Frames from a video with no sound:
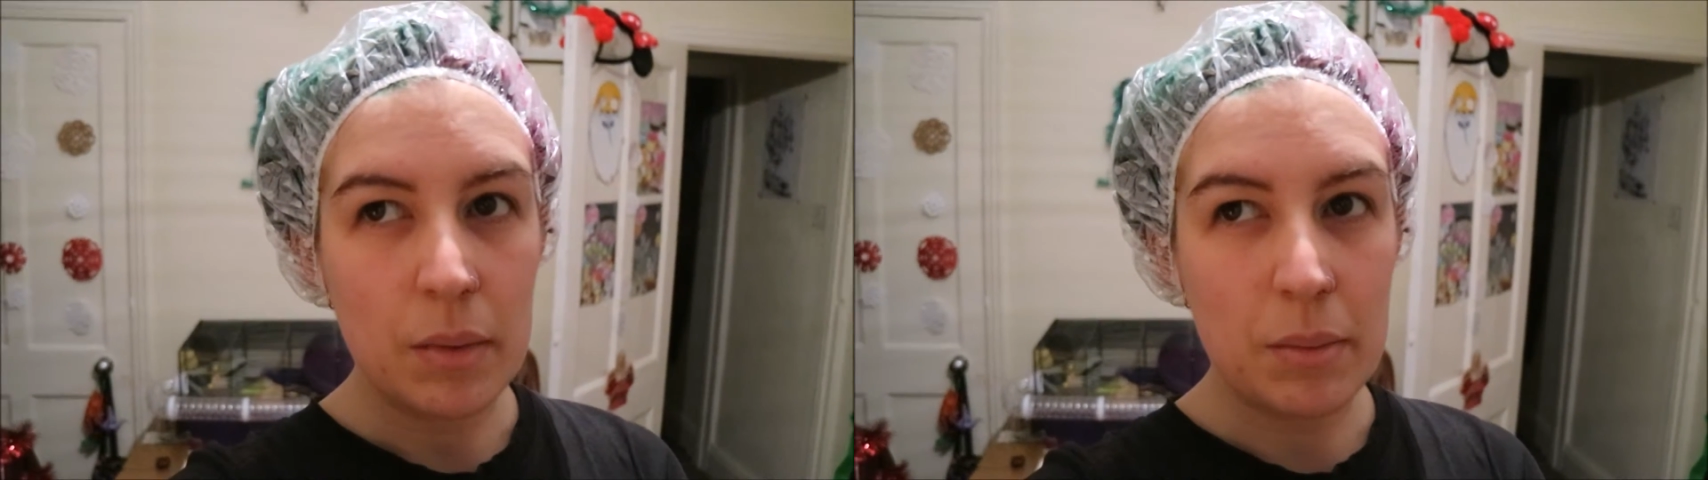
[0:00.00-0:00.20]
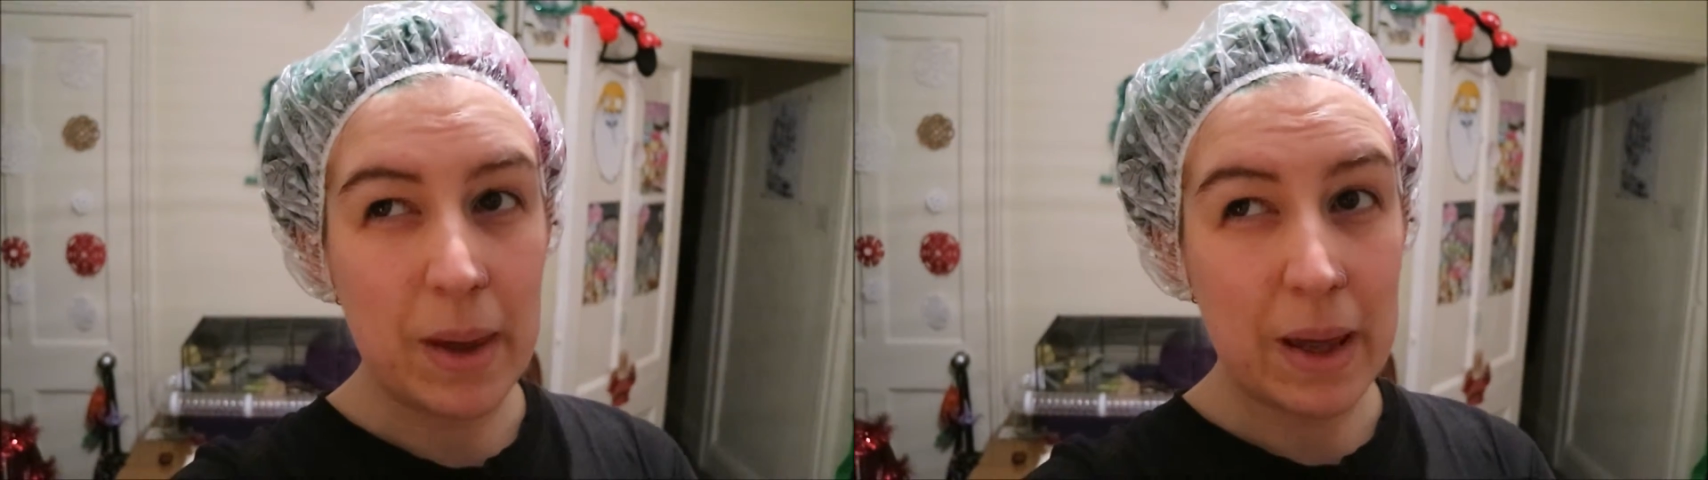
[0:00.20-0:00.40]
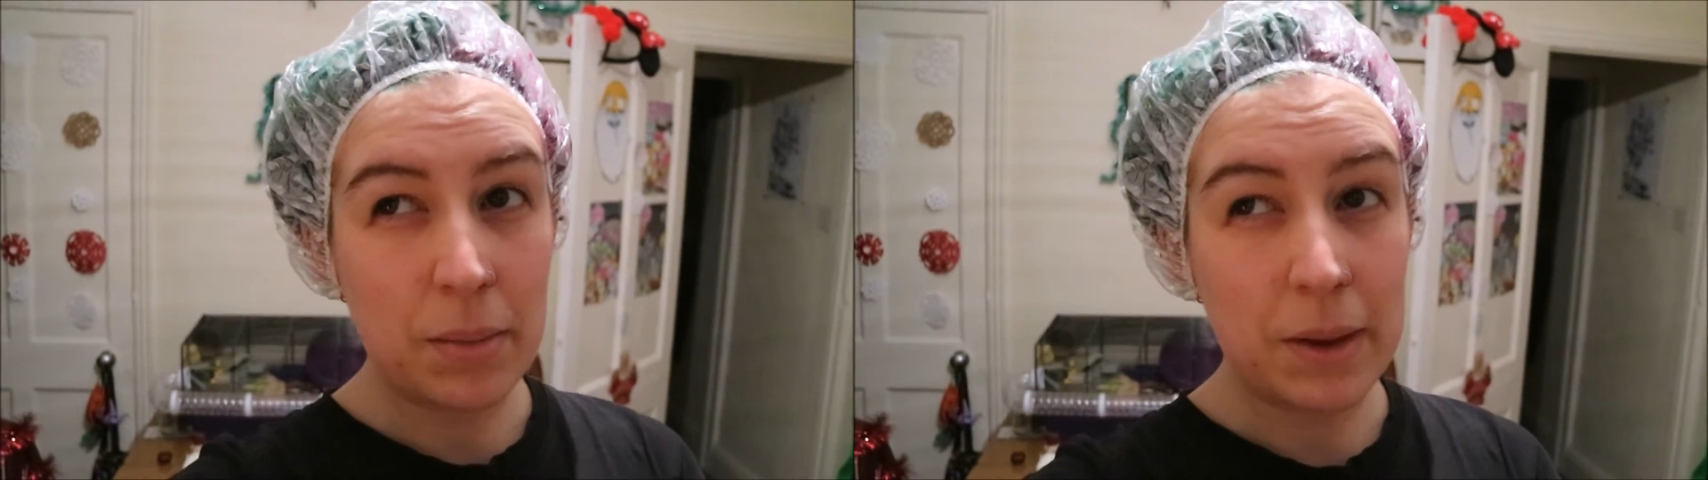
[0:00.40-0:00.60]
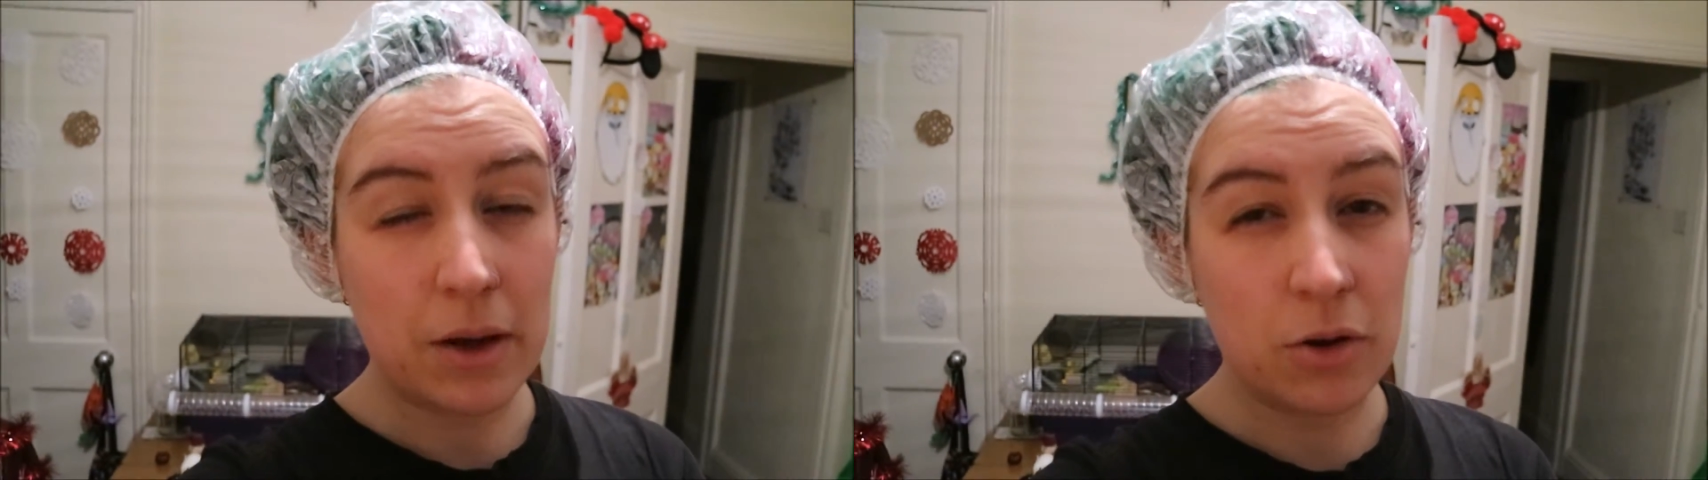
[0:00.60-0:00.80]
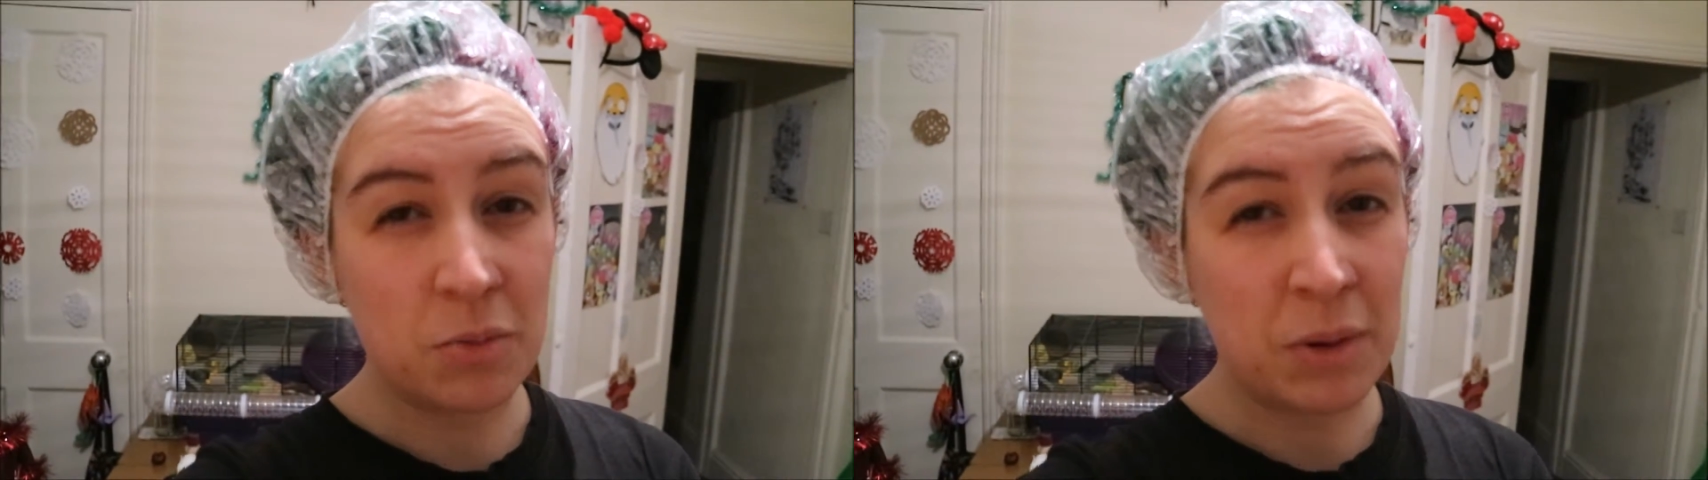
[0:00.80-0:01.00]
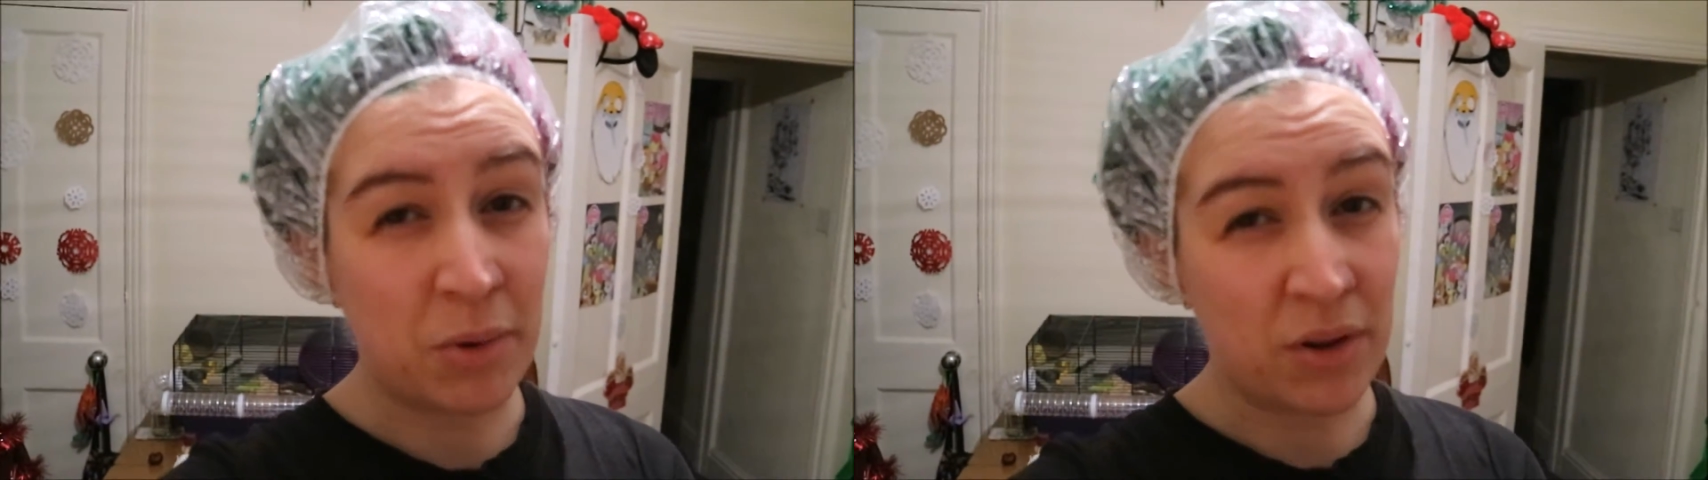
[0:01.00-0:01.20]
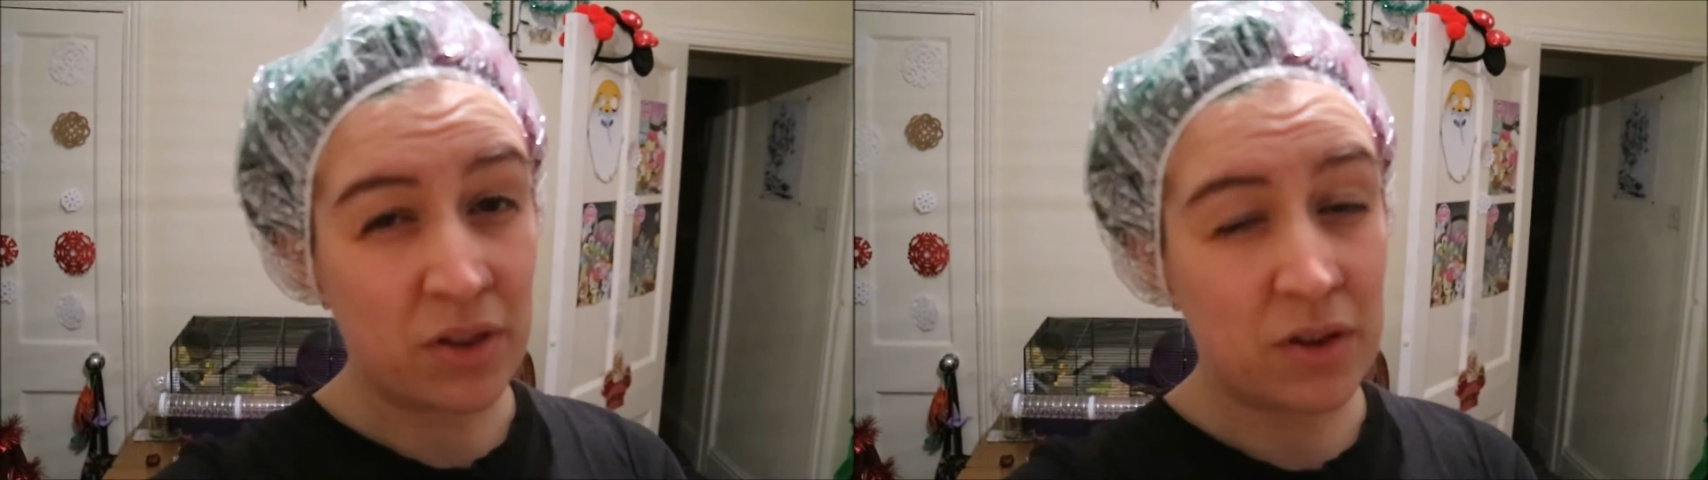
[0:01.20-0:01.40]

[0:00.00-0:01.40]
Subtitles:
maybe couldn't be bothered